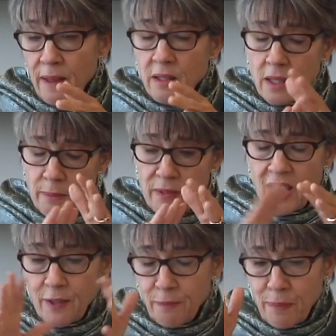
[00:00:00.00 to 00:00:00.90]
Some of
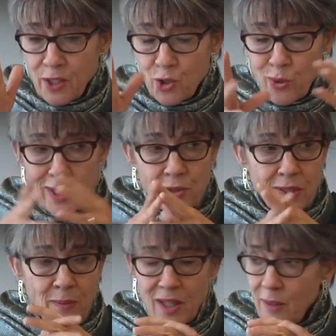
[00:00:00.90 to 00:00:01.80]
that by choice,
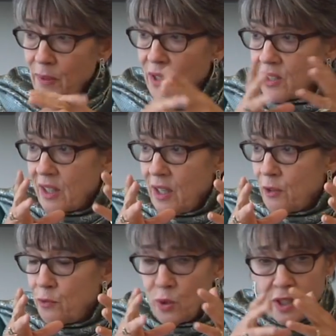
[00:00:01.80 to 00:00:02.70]
some of that because they
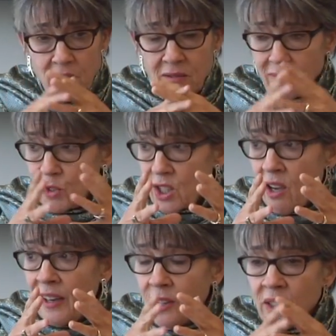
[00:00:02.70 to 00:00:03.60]
can't afford to
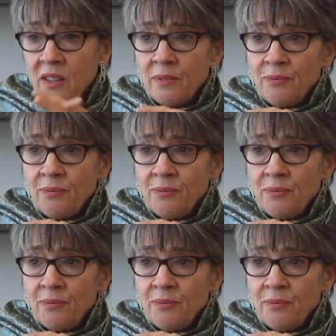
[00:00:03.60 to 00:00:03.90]
retire.